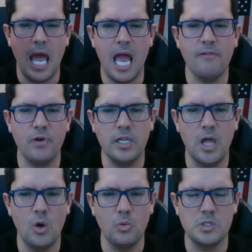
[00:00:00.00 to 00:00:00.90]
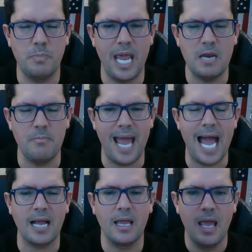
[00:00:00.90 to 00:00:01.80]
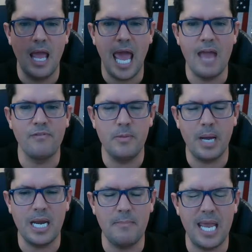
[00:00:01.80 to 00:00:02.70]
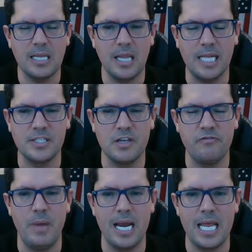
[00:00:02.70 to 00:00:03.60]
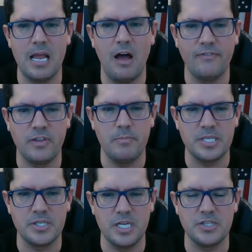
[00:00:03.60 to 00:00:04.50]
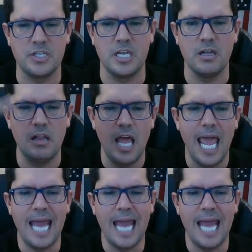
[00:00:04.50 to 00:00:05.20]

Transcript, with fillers: every loan was paid back, everybody made lots of money off the business deal,